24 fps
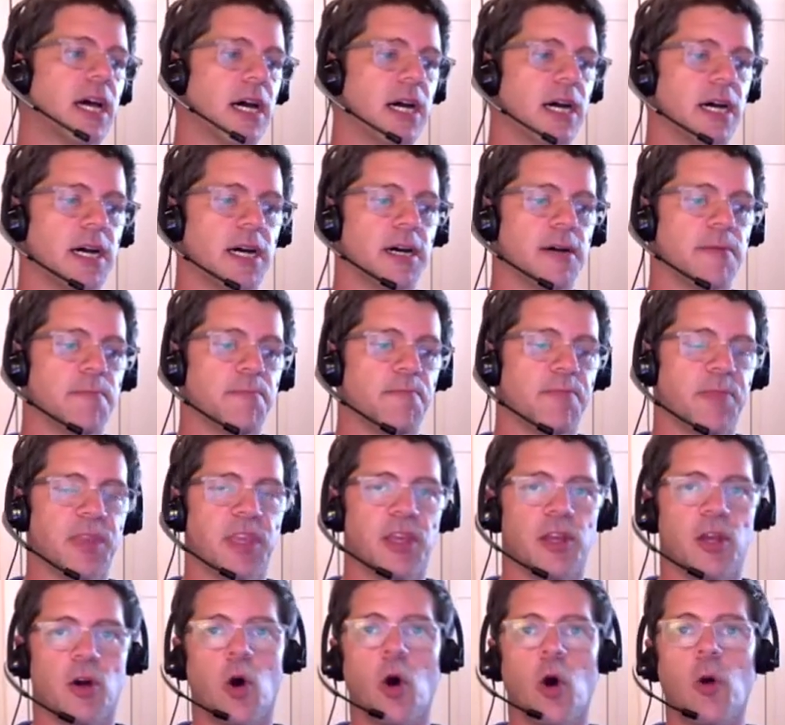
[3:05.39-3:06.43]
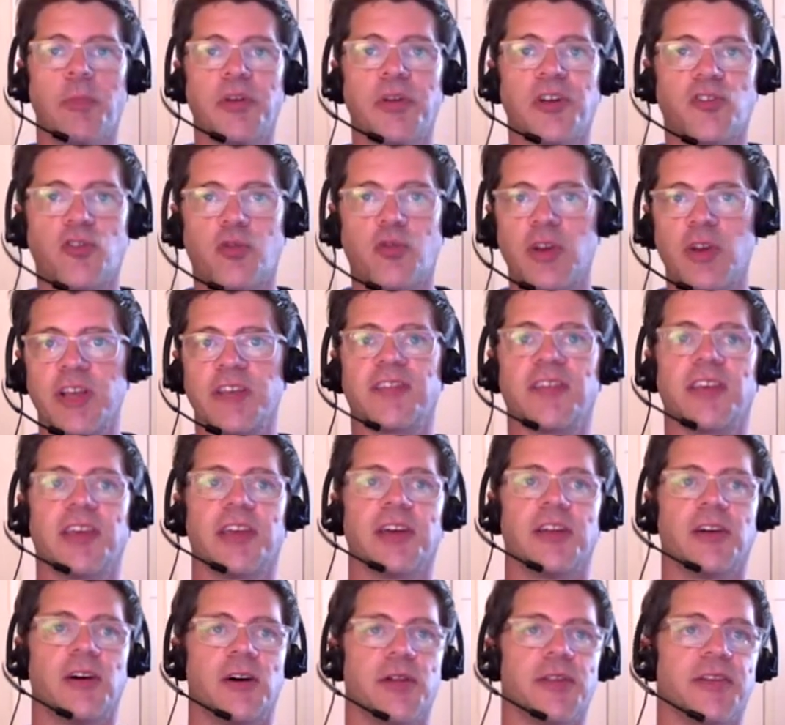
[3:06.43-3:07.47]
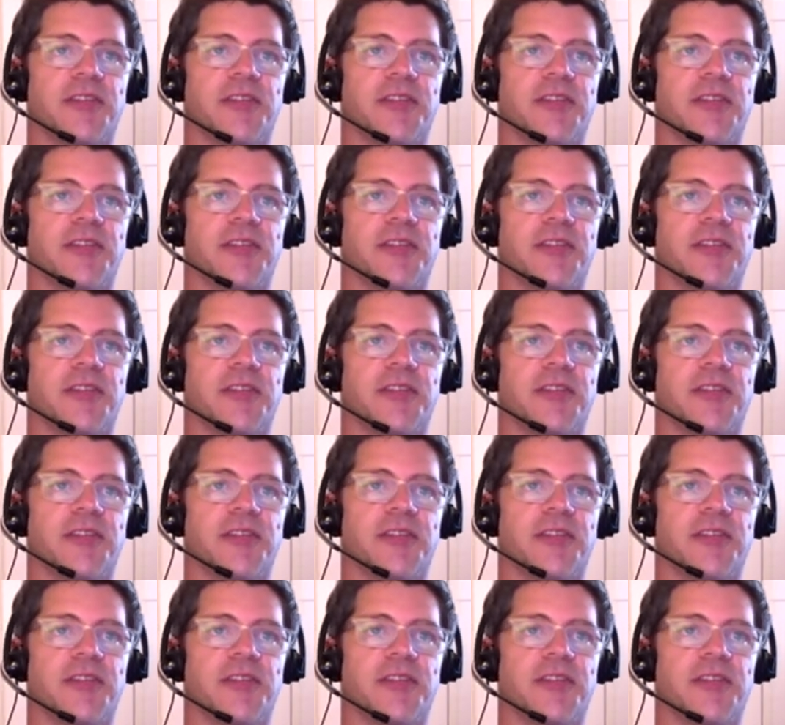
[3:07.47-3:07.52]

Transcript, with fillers: um, you know, open tracing and all